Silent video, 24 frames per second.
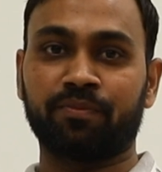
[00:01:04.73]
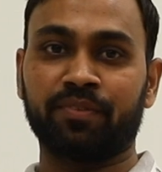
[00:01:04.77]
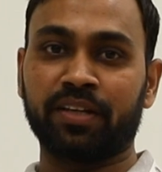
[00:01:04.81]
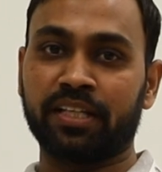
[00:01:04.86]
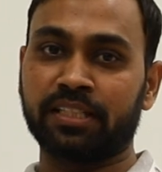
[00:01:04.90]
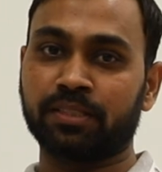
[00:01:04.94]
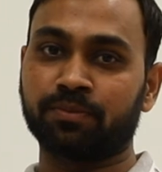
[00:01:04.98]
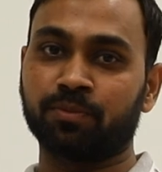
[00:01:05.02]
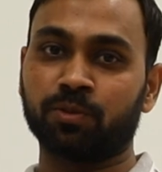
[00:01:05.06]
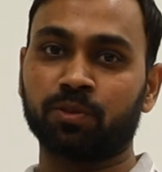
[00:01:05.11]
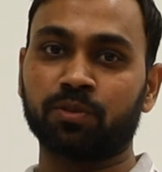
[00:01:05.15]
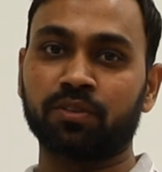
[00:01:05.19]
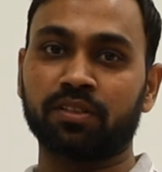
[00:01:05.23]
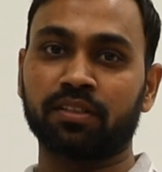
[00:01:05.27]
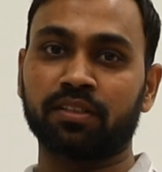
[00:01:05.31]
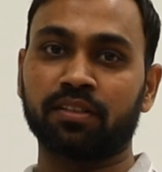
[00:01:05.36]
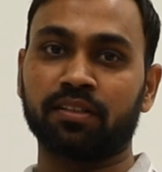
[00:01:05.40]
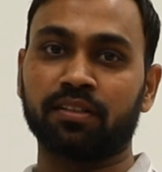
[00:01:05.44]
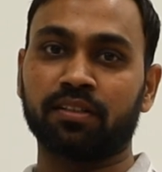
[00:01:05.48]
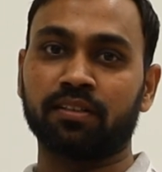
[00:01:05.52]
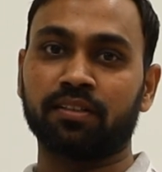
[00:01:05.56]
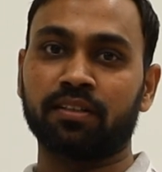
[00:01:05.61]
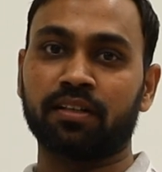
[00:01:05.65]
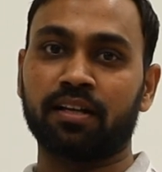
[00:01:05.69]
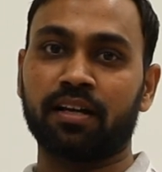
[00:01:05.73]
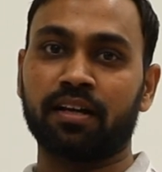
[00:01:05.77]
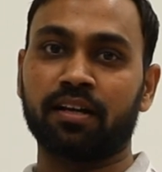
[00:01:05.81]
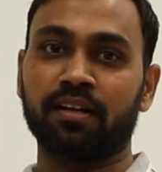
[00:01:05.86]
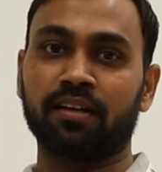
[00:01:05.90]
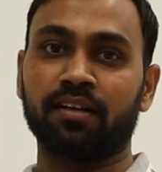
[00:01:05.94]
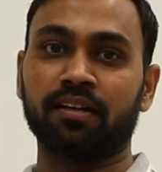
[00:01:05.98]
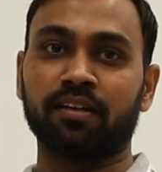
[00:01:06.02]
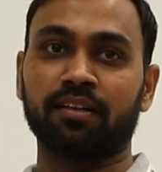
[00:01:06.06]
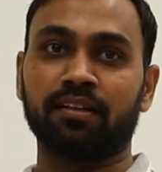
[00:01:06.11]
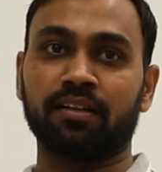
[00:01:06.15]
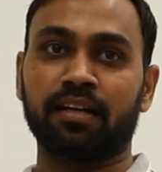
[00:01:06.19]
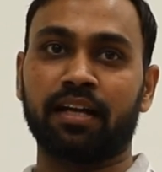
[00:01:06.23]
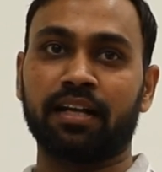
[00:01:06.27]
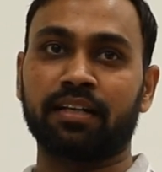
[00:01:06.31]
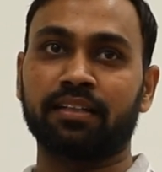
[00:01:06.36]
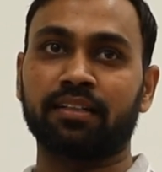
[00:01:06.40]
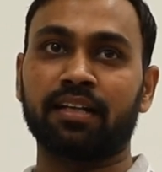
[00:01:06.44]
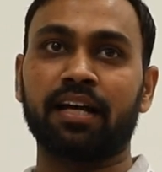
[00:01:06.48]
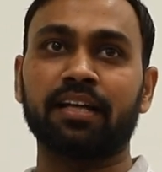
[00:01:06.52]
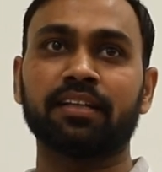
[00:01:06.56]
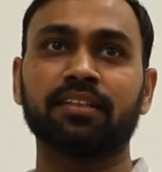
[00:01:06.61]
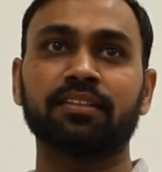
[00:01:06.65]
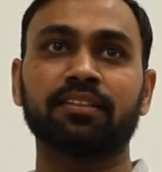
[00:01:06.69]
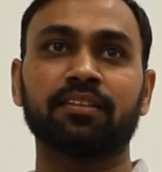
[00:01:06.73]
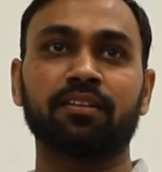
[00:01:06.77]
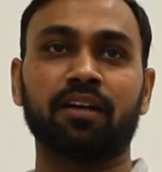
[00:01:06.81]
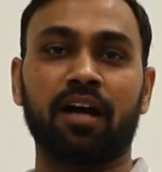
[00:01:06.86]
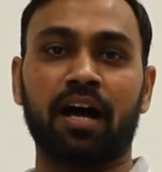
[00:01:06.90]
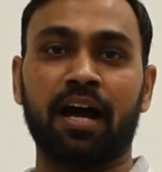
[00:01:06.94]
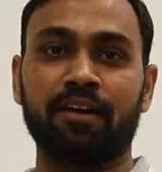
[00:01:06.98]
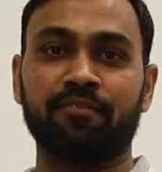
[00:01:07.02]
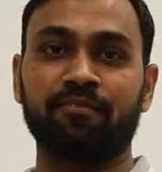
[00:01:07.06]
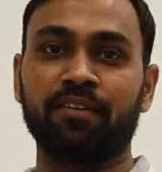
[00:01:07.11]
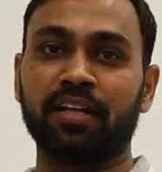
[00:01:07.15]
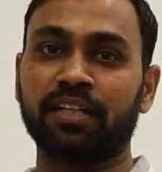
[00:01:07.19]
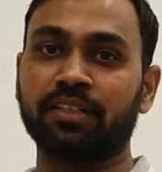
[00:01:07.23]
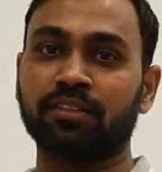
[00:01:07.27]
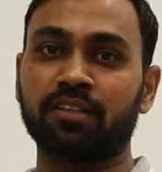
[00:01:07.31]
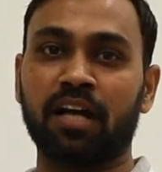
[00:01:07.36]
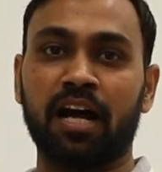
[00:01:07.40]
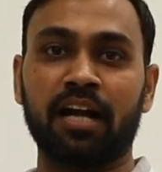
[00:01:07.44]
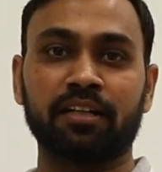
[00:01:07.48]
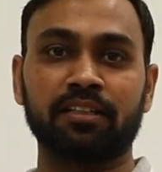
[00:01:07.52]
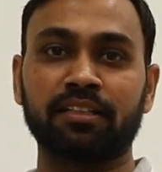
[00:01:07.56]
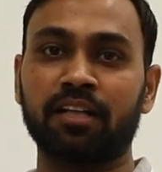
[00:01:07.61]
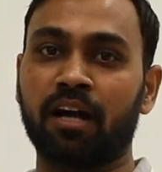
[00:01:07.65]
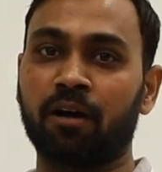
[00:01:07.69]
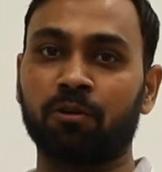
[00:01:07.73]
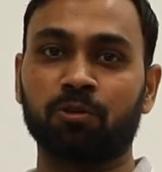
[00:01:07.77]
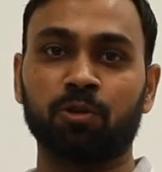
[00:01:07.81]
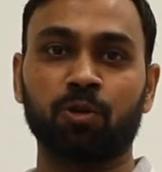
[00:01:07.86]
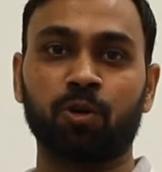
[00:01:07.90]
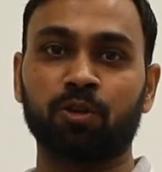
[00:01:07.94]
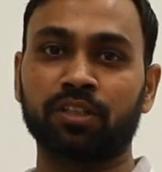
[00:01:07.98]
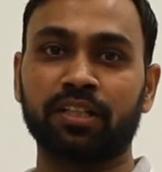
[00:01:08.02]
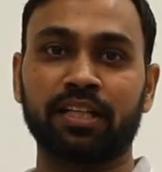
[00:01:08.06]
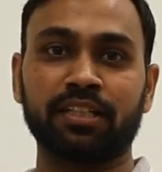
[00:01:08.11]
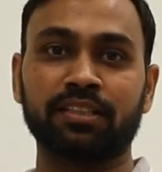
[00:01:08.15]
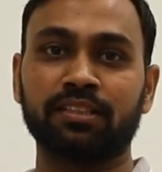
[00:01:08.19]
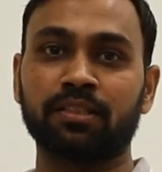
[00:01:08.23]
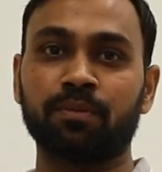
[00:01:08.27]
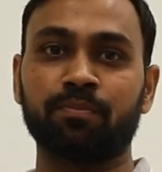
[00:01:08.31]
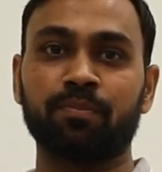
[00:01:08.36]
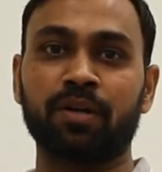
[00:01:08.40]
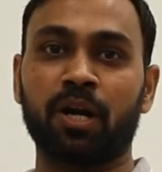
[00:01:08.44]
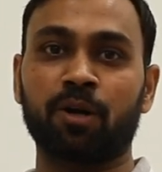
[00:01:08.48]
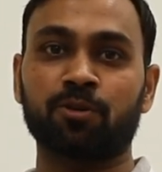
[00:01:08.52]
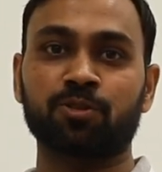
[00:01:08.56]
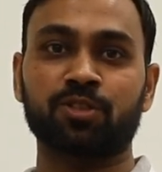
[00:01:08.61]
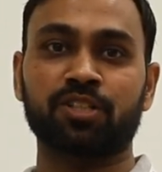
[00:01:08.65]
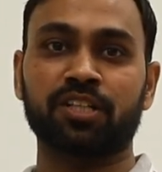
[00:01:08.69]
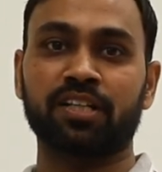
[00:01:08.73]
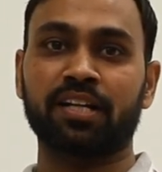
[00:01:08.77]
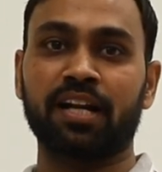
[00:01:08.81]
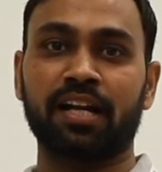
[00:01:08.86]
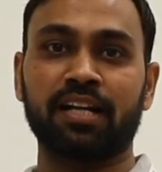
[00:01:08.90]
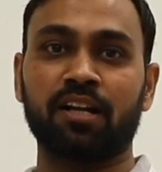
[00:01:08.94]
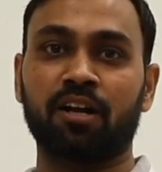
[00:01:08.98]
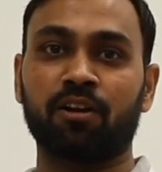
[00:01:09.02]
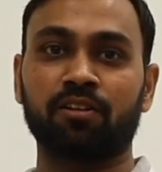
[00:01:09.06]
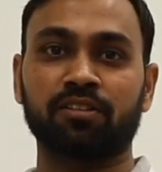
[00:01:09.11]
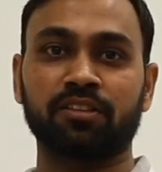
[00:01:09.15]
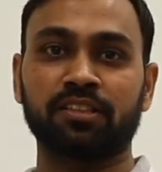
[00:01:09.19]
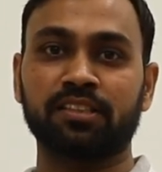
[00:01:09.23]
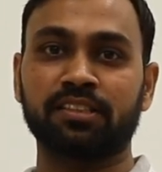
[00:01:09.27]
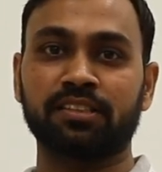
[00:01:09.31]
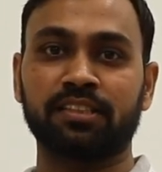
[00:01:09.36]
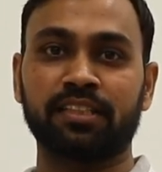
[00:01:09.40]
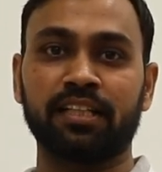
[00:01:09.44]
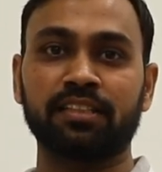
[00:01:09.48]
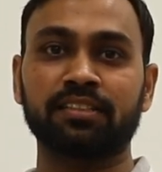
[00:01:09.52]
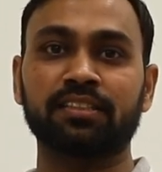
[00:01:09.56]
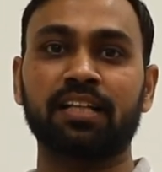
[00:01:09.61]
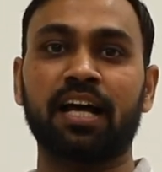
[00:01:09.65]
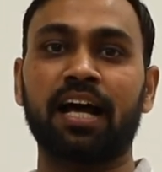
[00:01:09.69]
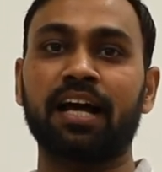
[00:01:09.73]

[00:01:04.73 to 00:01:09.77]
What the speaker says: Facebook, and I downloaded the brochure and all these things.